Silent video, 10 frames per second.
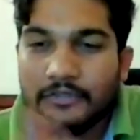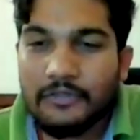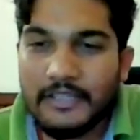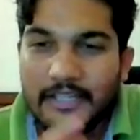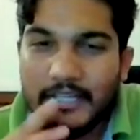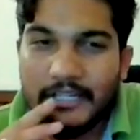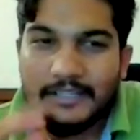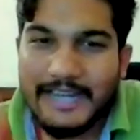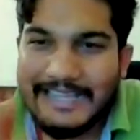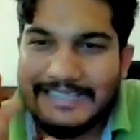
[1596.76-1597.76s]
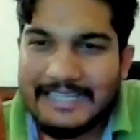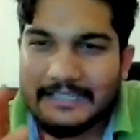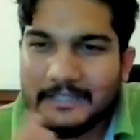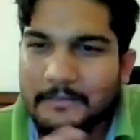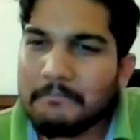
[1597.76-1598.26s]
So in
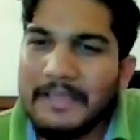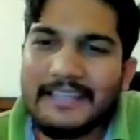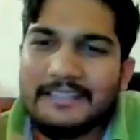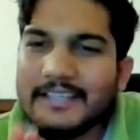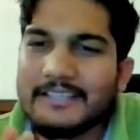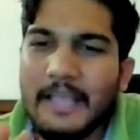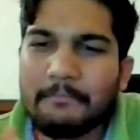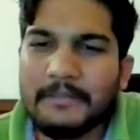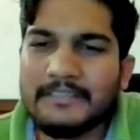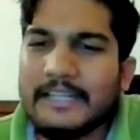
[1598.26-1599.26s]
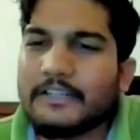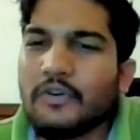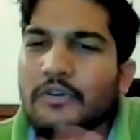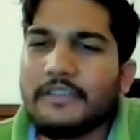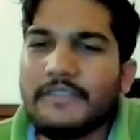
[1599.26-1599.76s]
transit, many things happen that
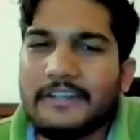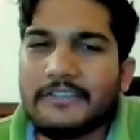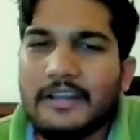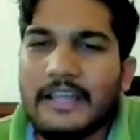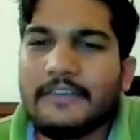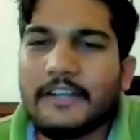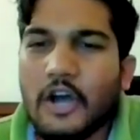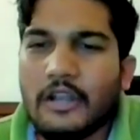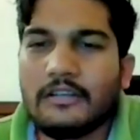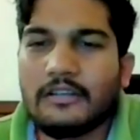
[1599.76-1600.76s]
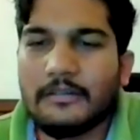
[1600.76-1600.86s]
don't affect your life at all.